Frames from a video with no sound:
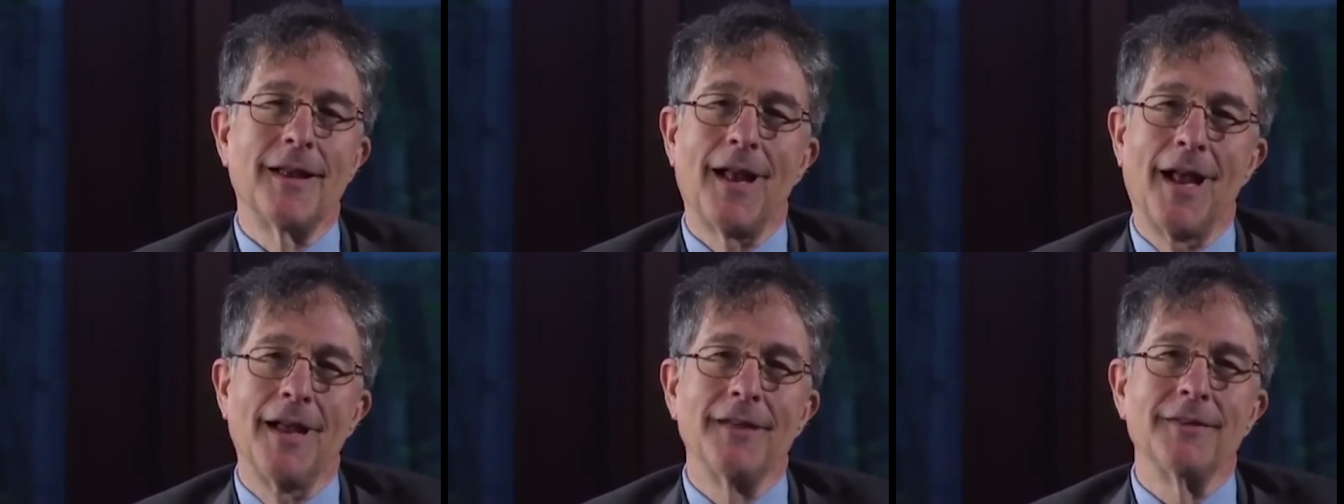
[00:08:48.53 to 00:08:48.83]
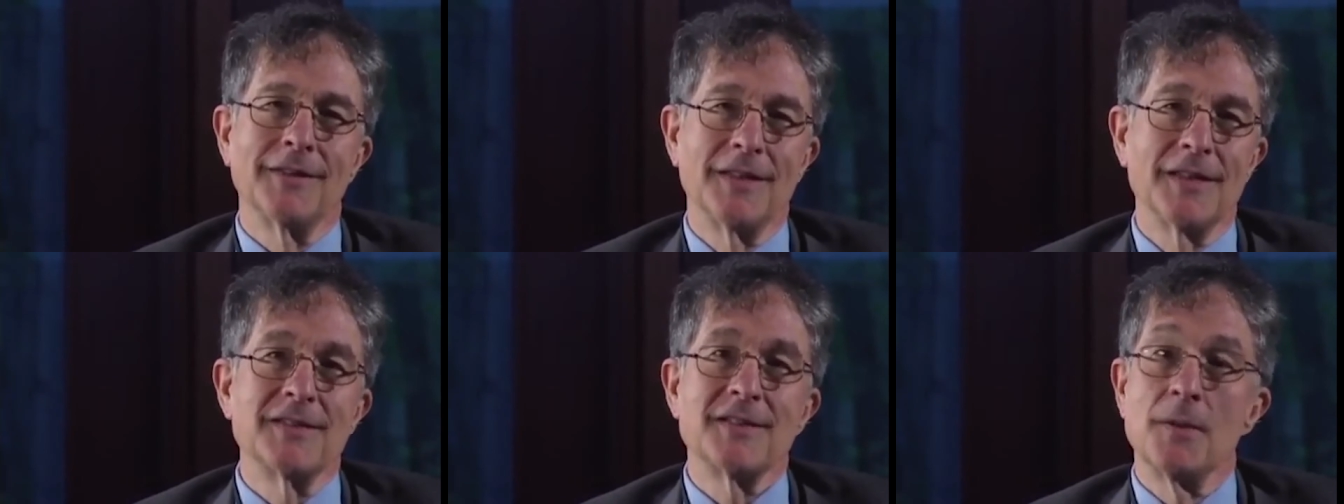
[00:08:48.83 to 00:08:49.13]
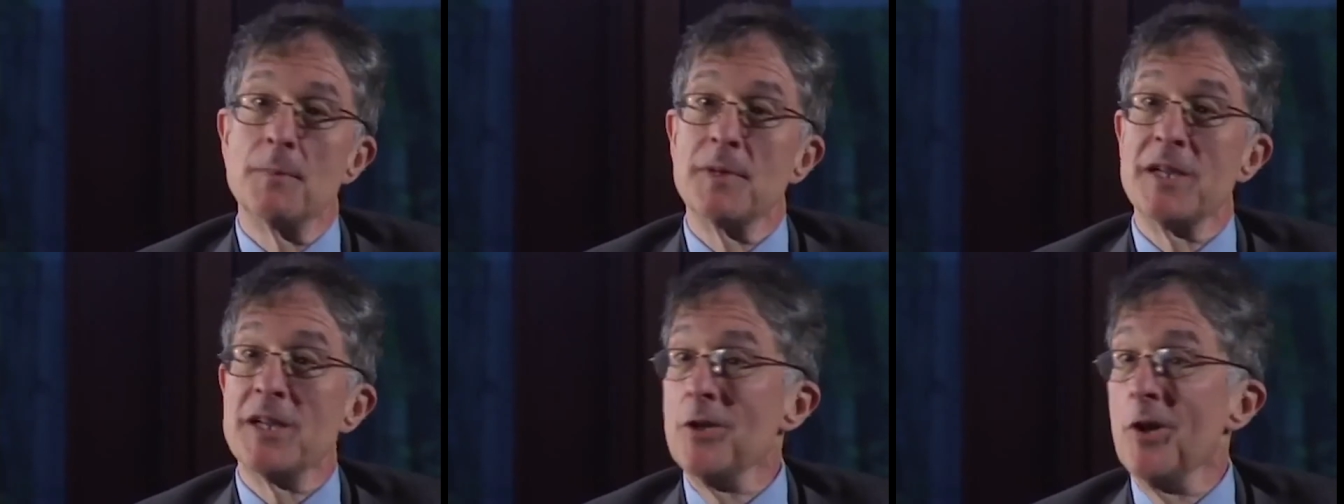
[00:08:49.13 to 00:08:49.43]
I, that
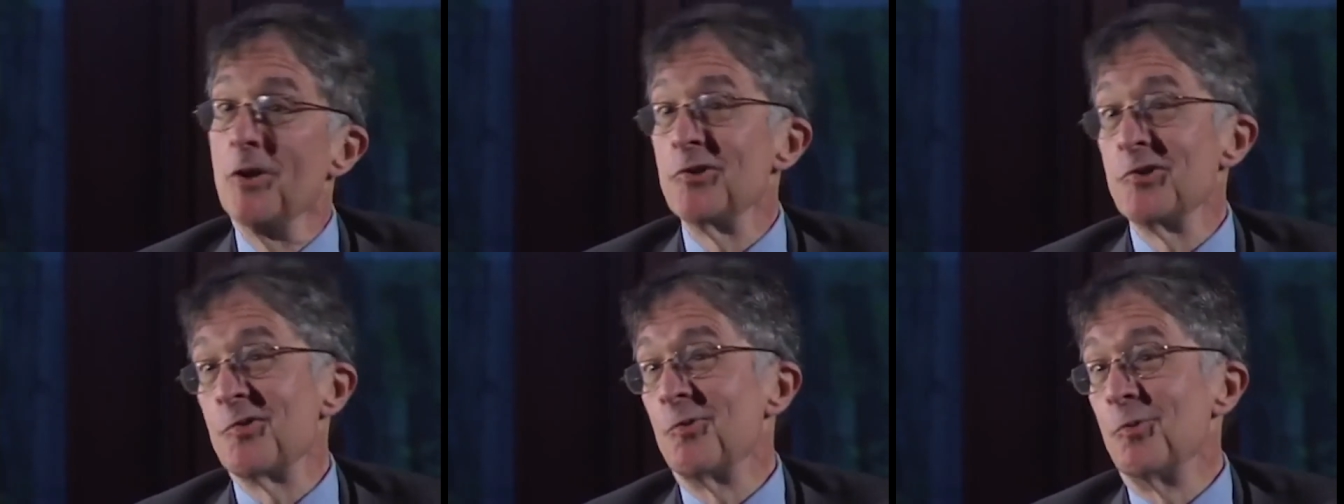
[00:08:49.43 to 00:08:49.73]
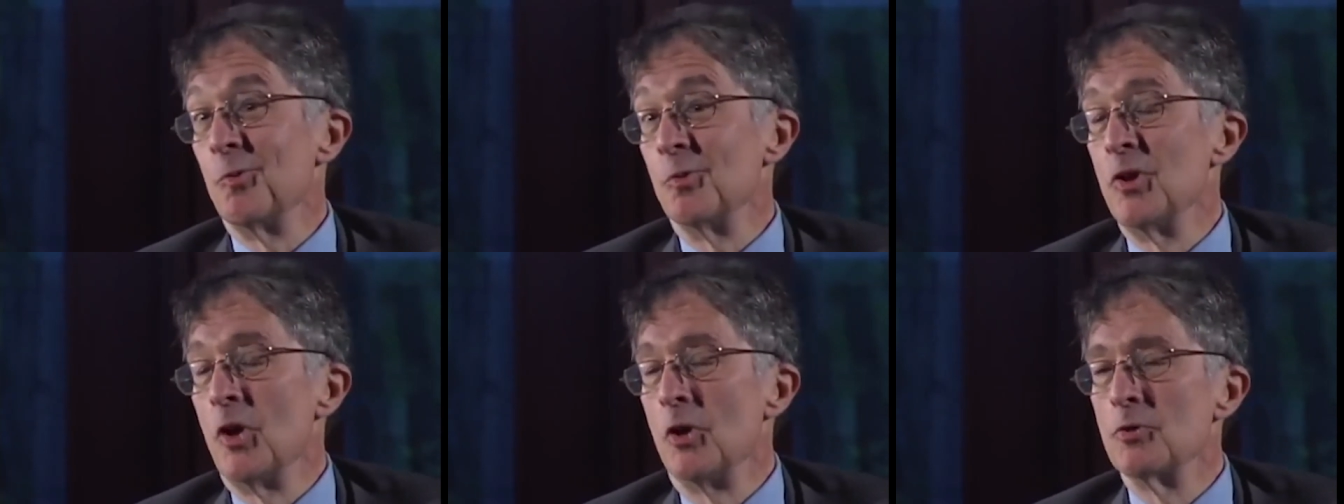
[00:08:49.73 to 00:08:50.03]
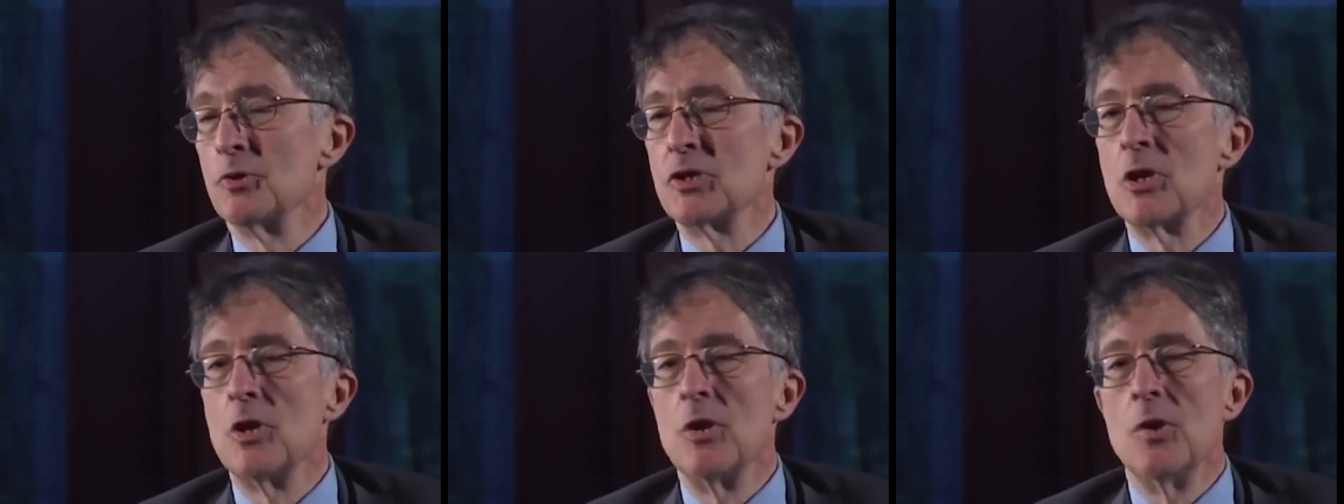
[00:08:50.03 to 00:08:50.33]
somebody know,
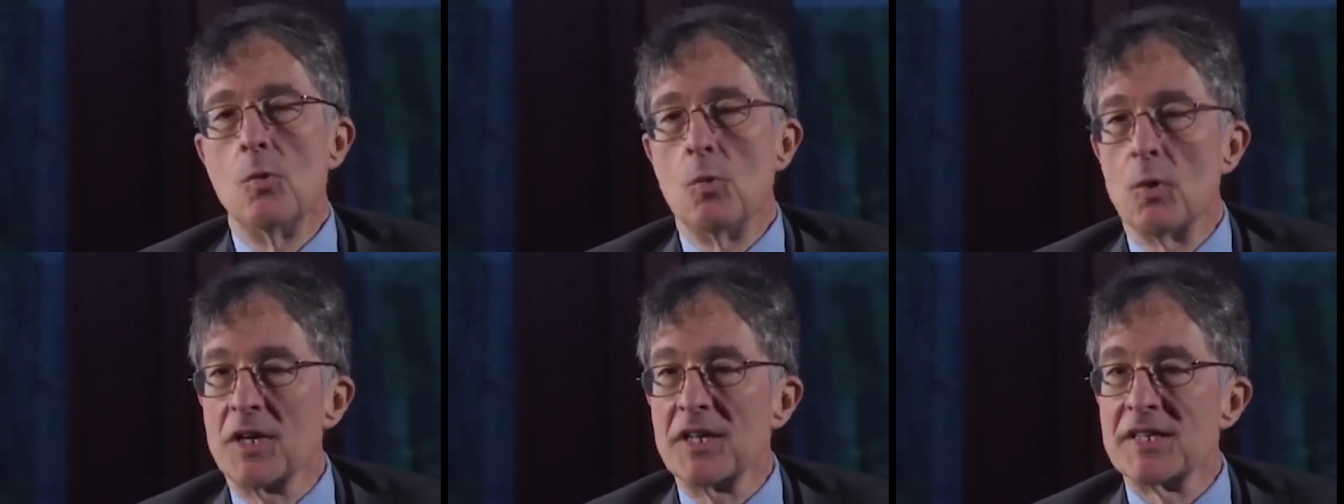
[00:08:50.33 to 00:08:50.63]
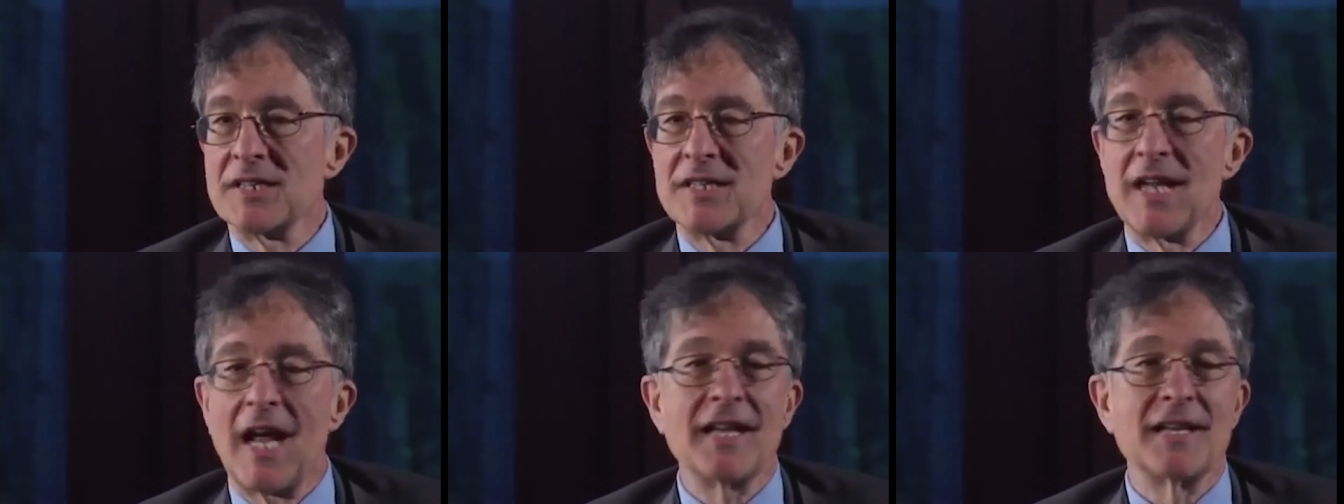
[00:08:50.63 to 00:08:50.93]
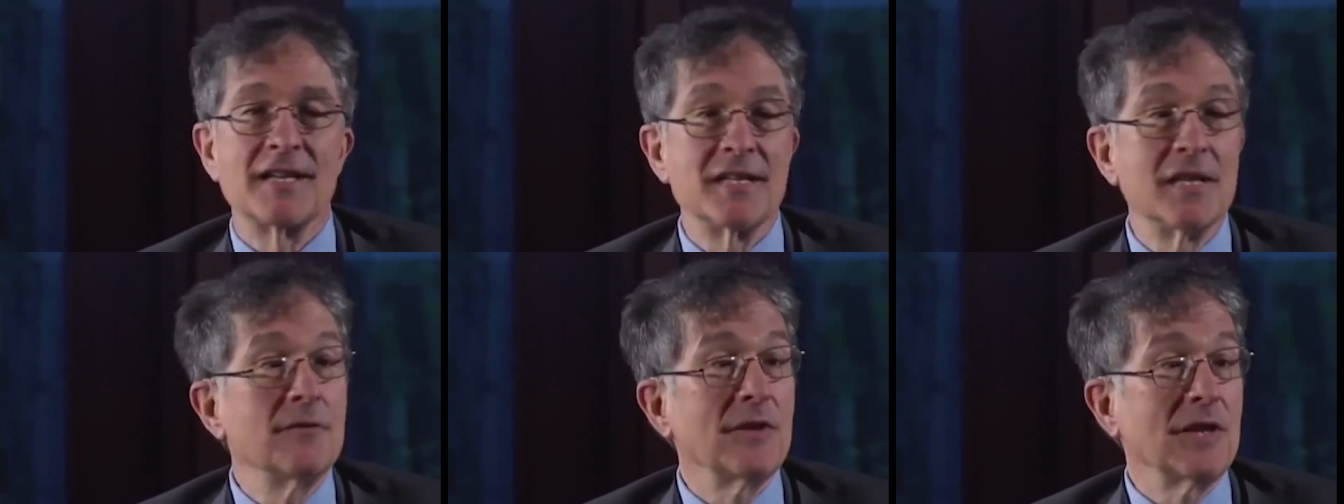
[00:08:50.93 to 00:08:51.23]
knows what a
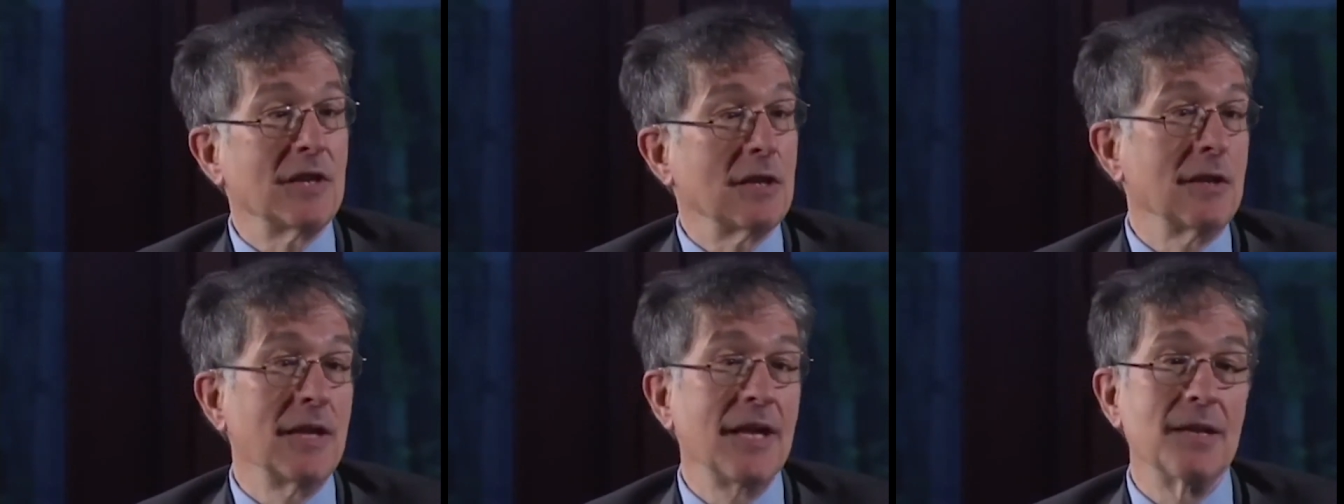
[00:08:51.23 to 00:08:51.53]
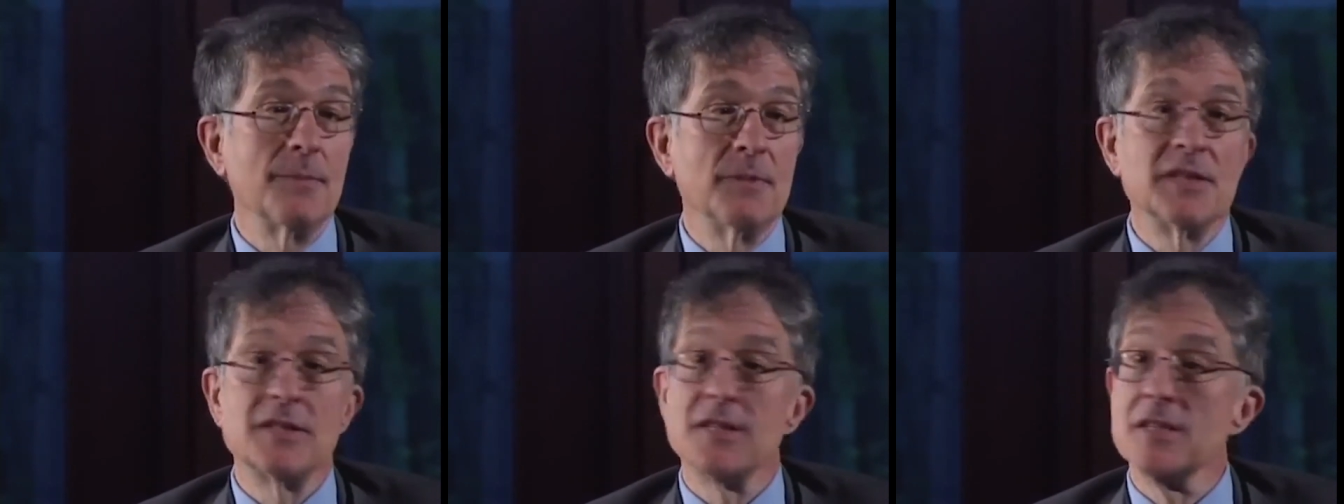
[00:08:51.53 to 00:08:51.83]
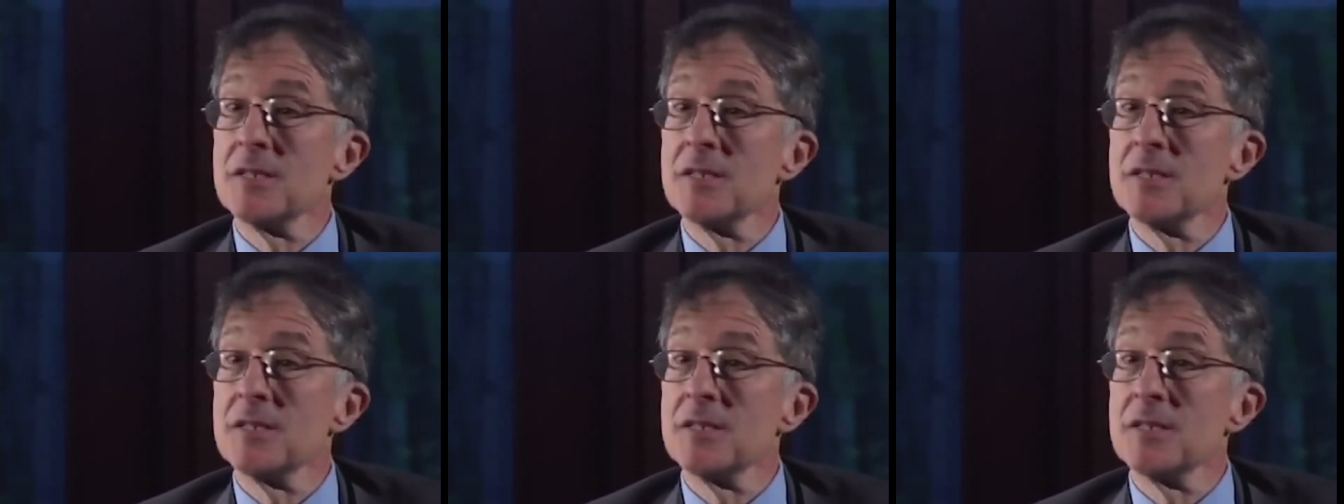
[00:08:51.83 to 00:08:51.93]
scientific claim is